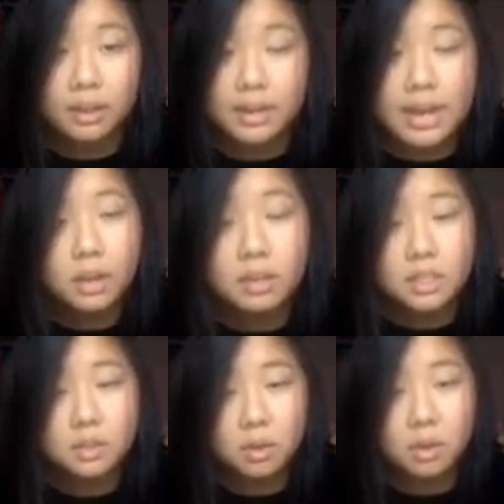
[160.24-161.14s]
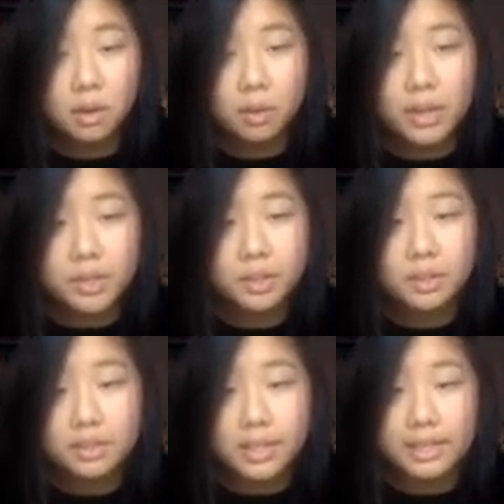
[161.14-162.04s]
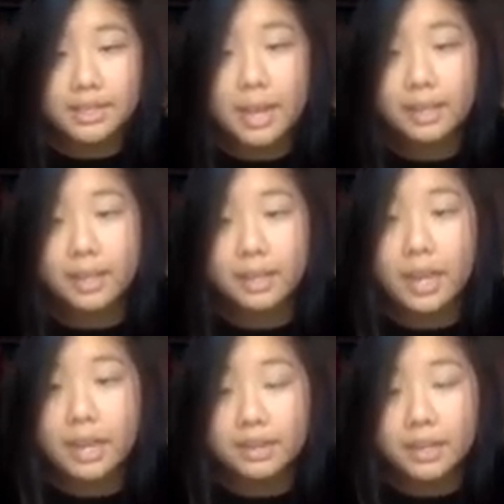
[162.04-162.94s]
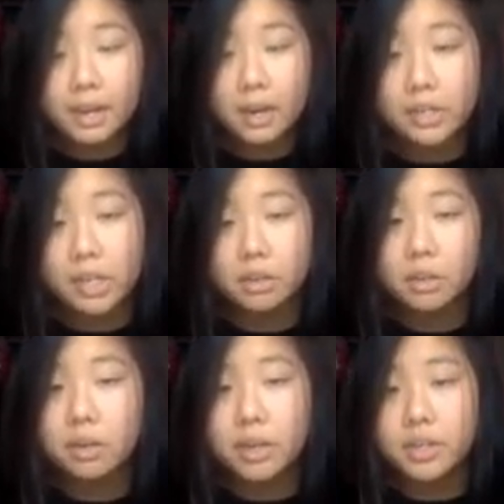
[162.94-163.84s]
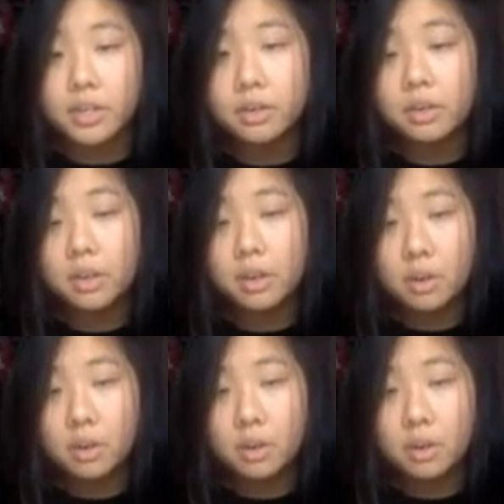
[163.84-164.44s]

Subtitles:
And now this equation looks exactly like our general equation,